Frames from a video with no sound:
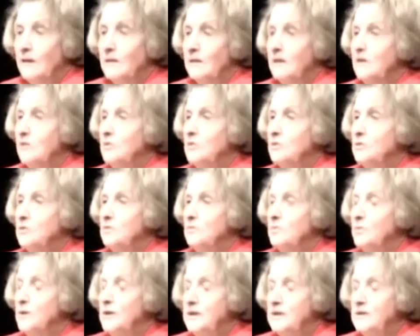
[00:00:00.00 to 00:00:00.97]
They couldn't
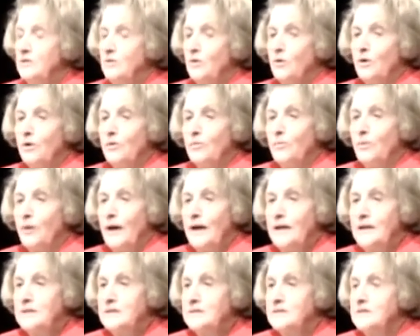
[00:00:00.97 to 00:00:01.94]
read or
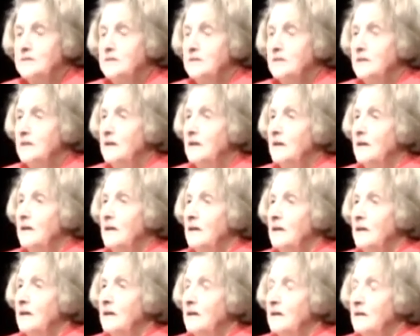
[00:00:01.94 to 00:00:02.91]
write.
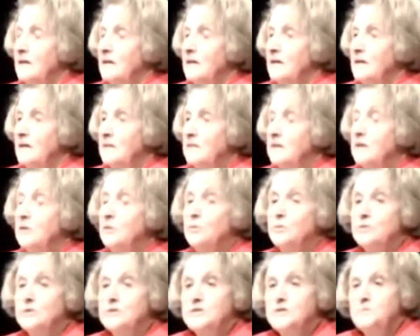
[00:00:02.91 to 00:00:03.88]
They
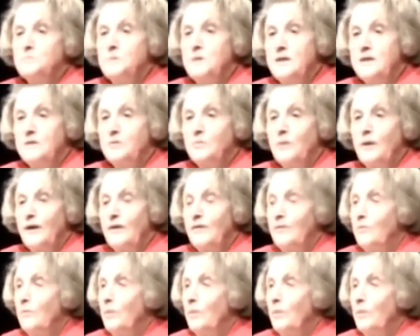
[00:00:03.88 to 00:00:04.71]
couldn't speak very